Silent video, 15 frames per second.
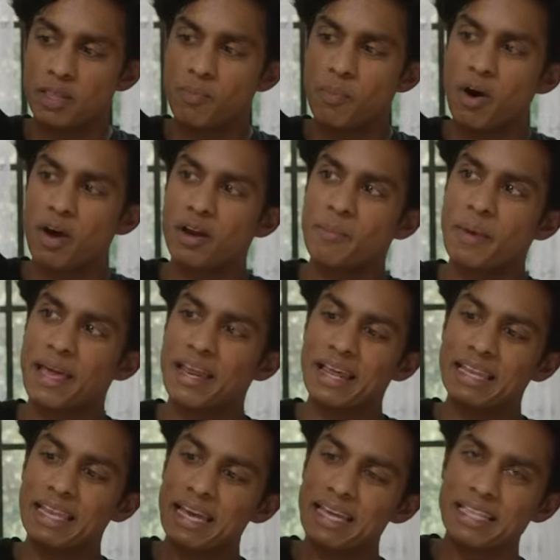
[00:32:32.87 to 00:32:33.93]
the bottom. And I
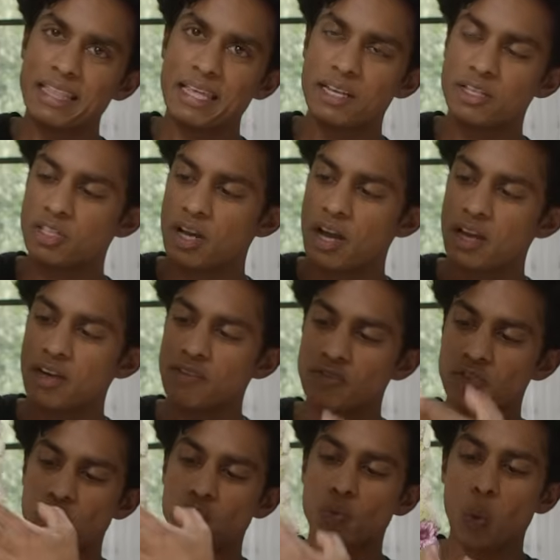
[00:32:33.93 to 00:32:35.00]
like that it's kind of
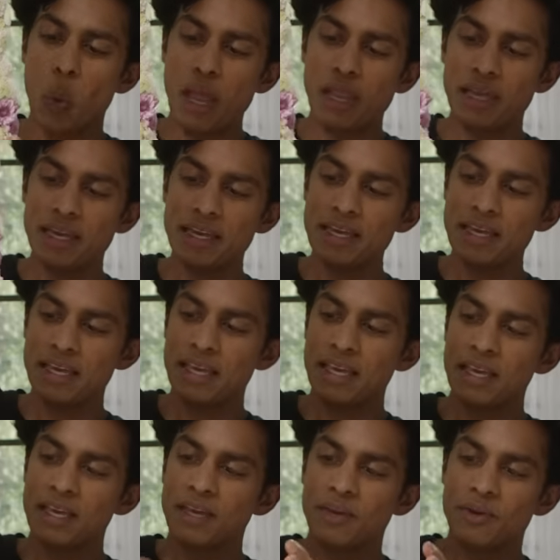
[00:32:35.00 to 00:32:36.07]
swelling
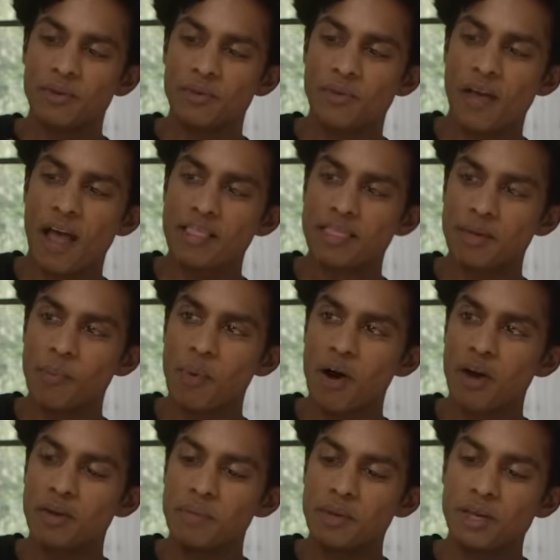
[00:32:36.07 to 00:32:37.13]
at the
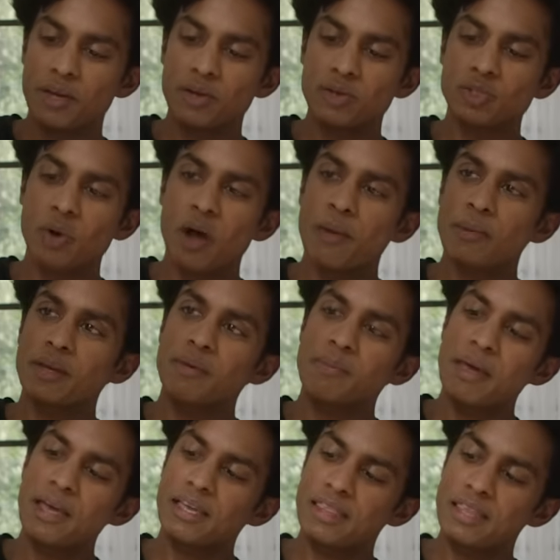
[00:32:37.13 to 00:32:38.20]
bottom here. So I'm going to
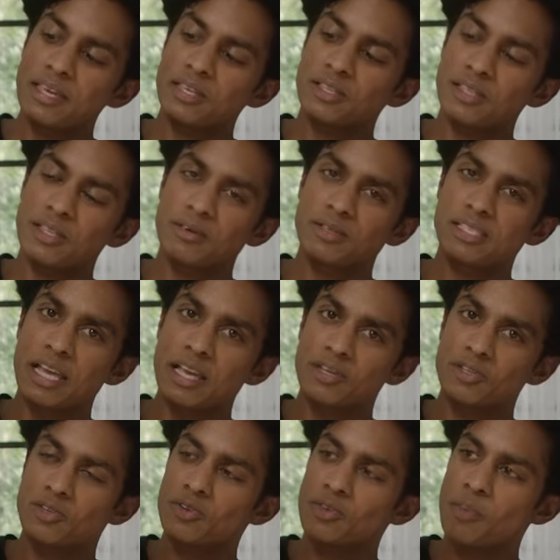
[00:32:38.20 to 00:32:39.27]
make this the
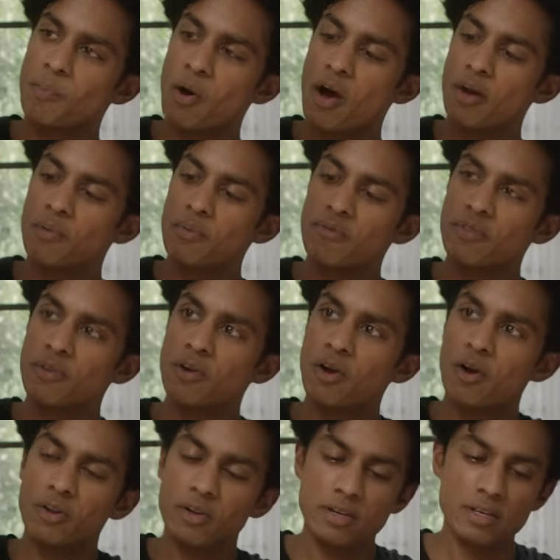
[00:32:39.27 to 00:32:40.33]
center, the bottom of the
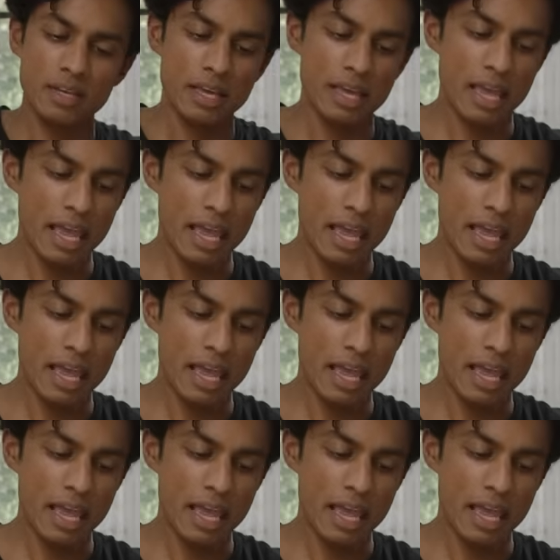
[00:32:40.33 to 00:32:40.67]
garland.